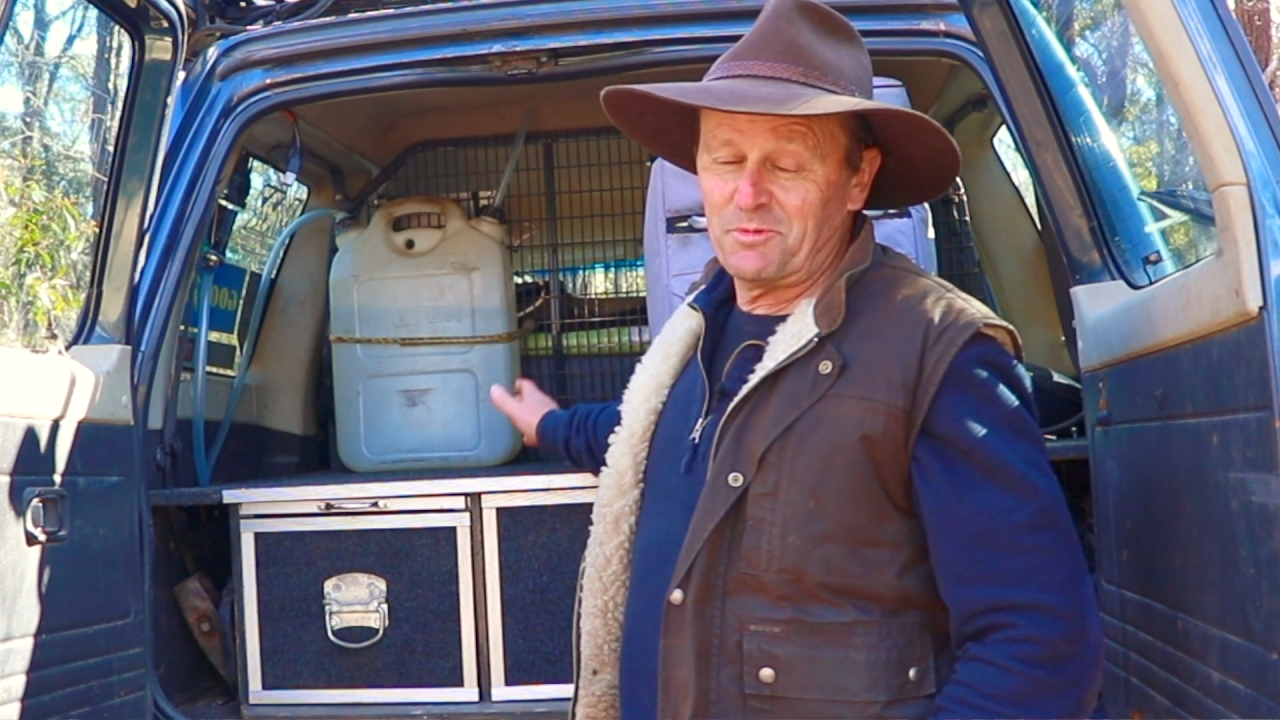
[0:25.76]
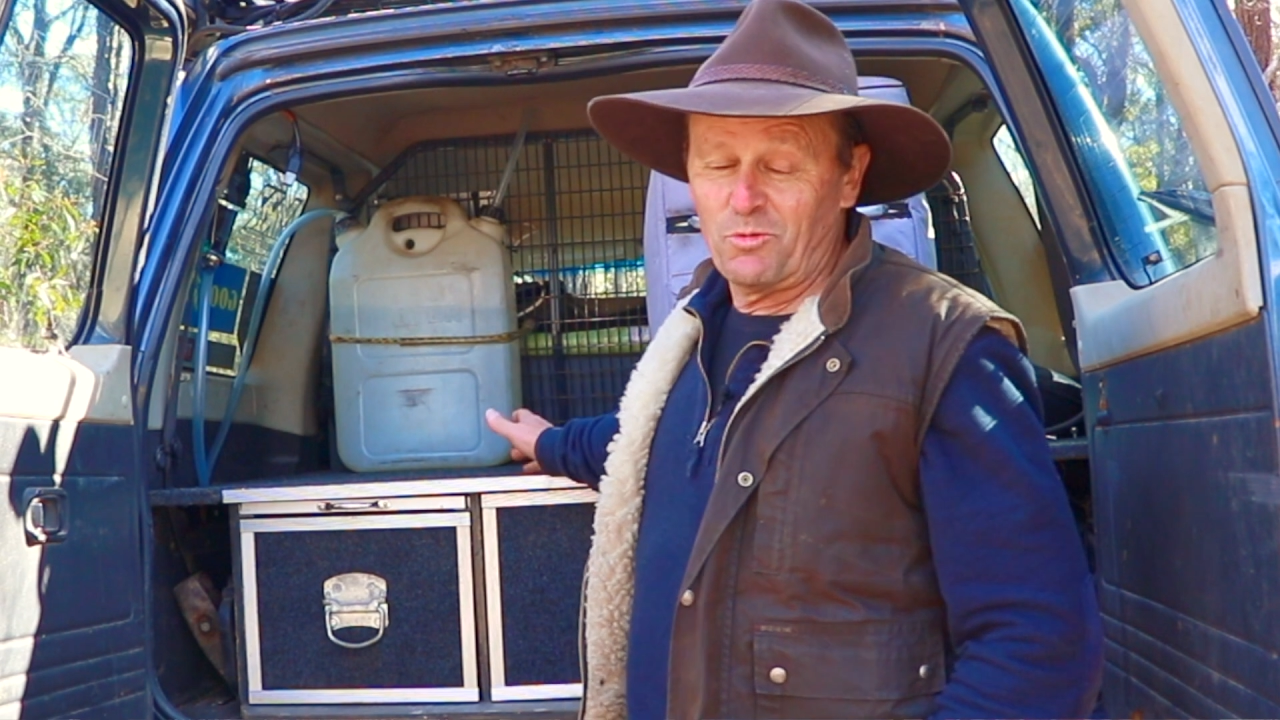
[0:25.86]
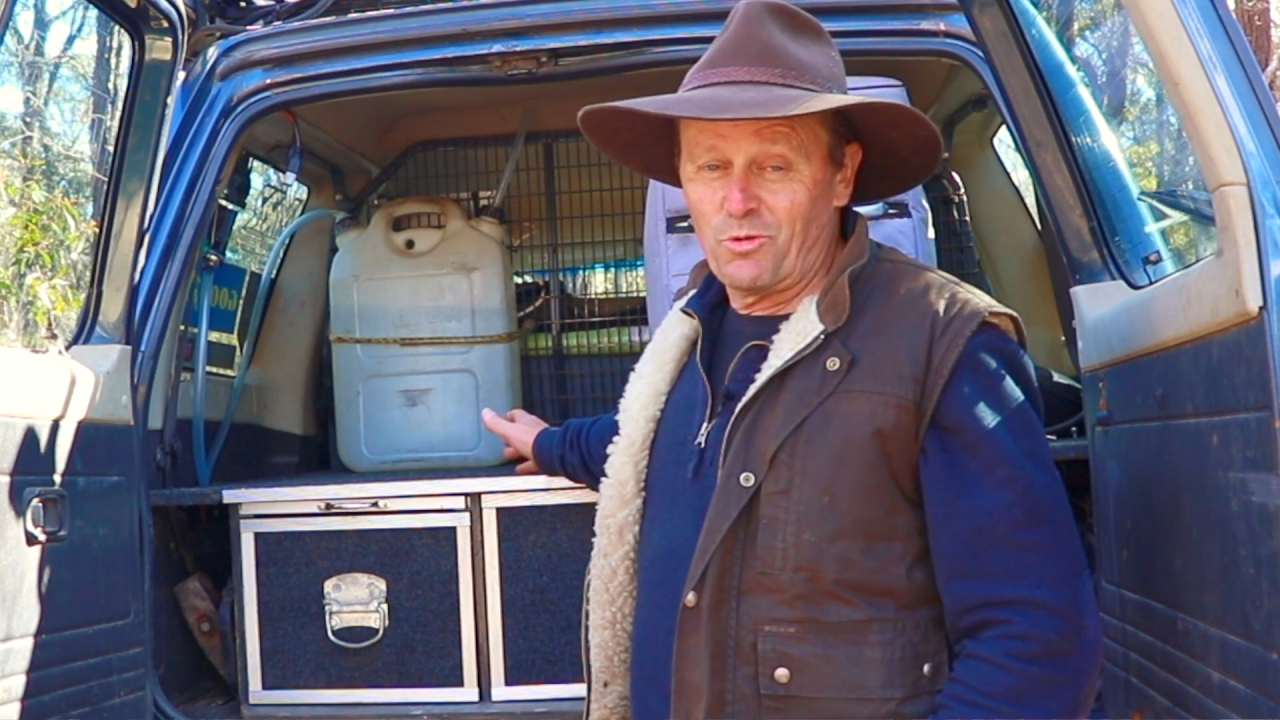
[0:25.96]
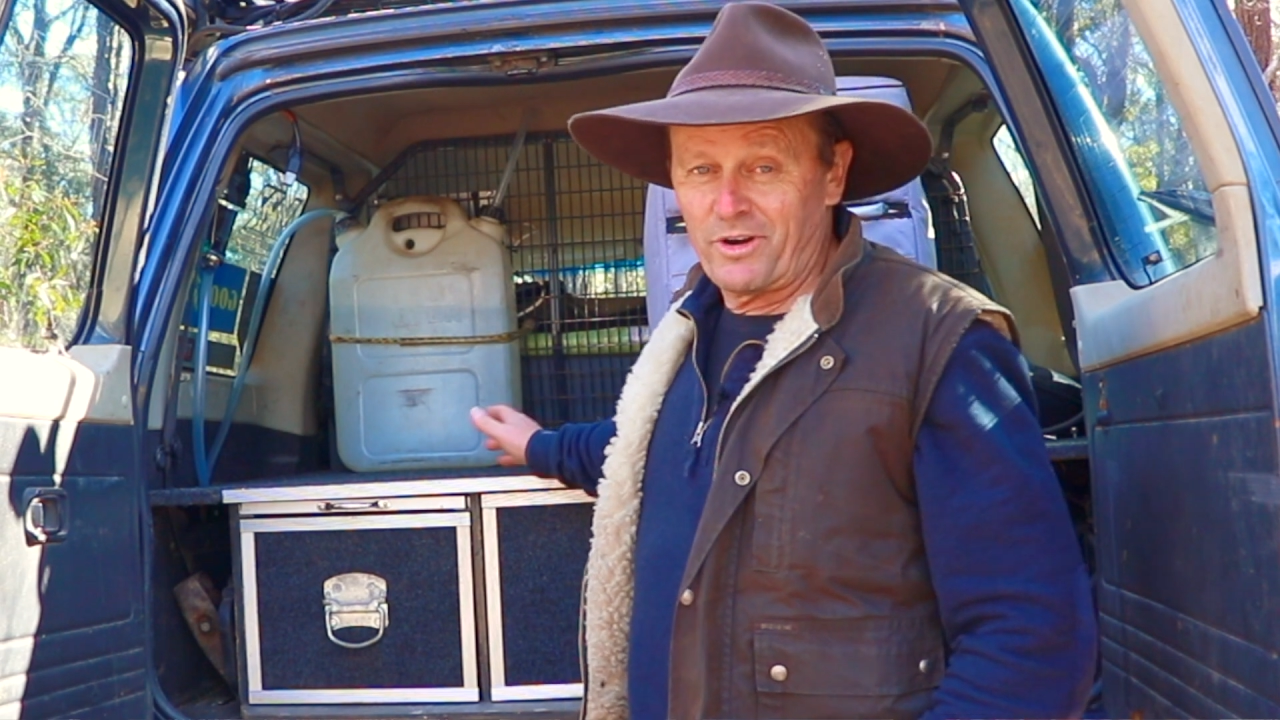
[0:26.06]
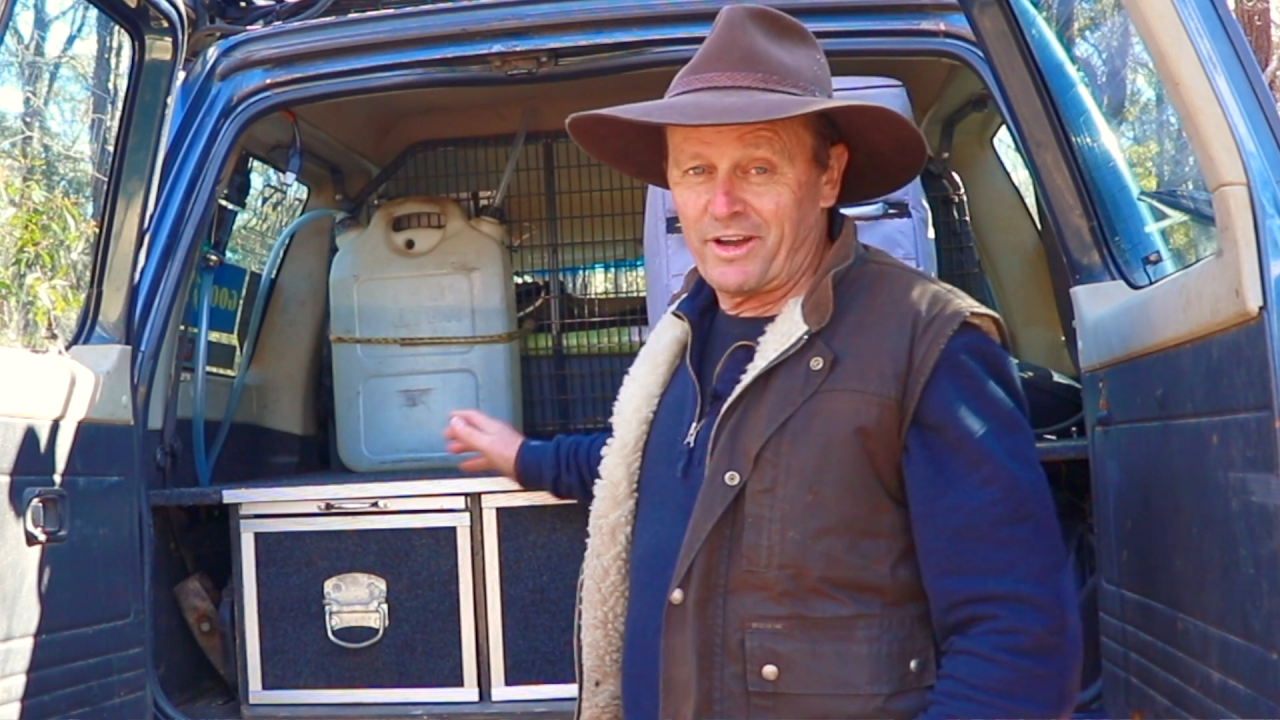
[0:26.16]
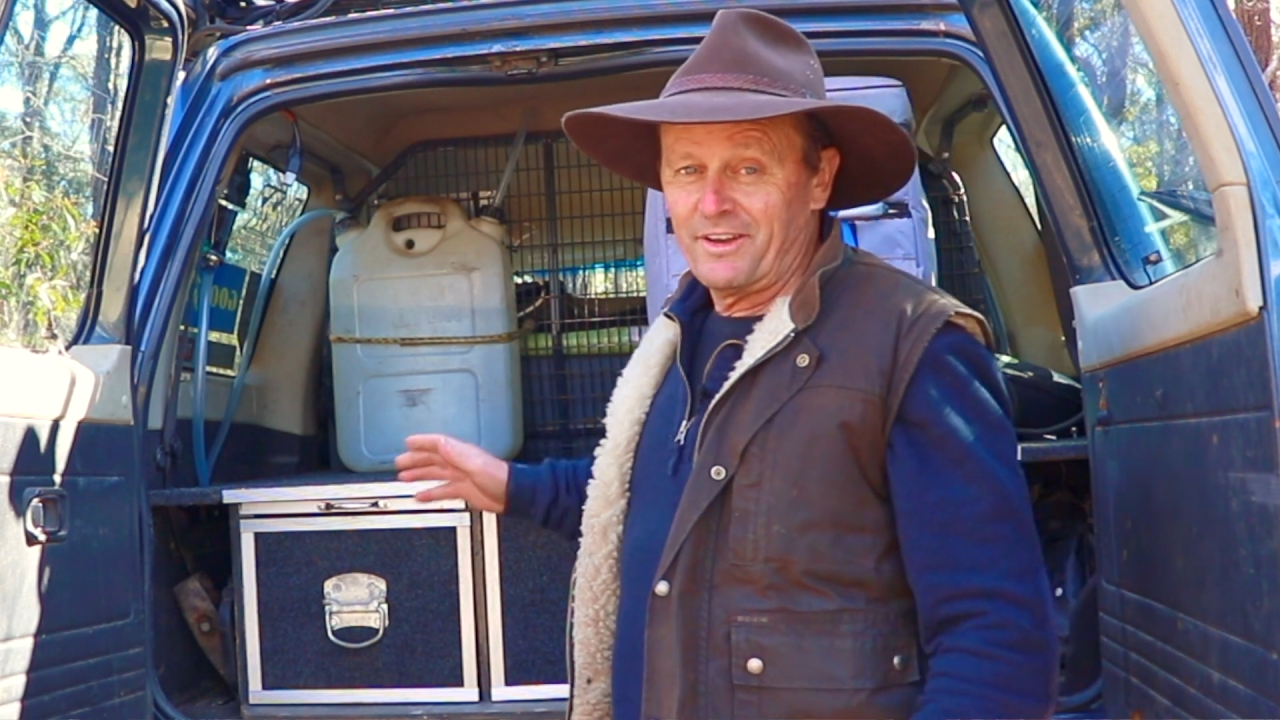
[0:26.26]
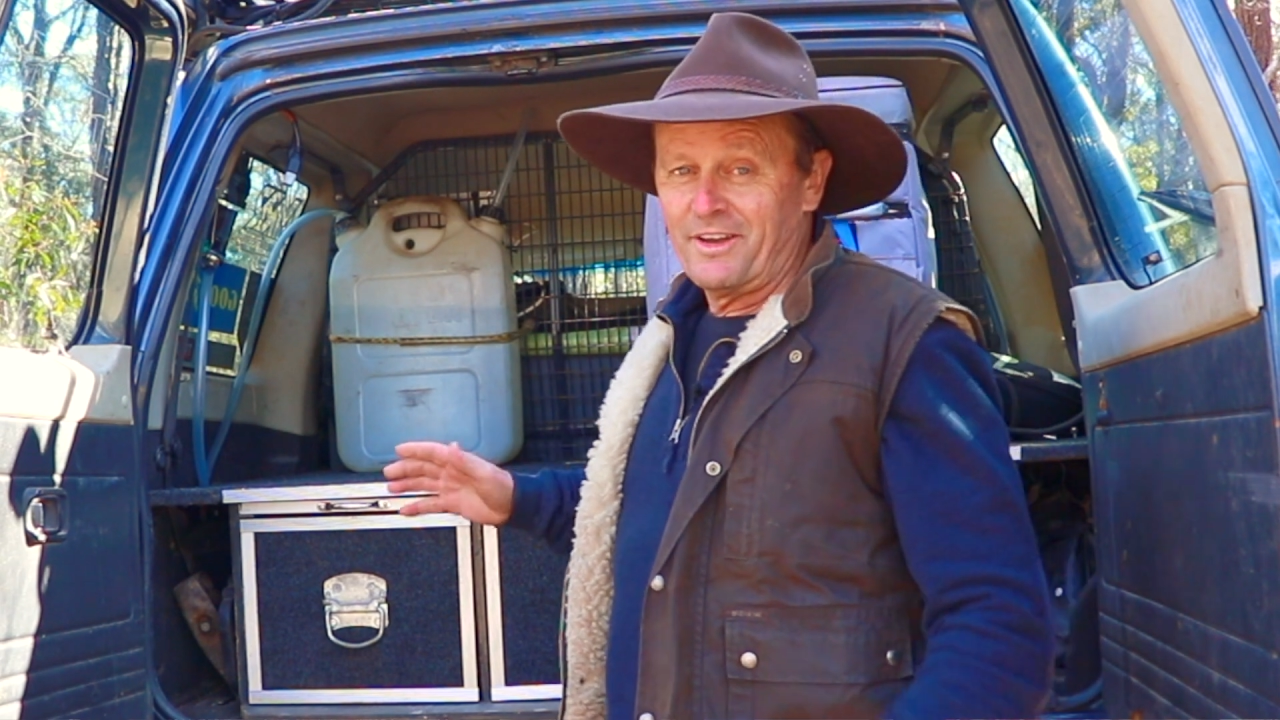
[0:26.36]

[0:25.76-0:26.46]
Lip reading: my water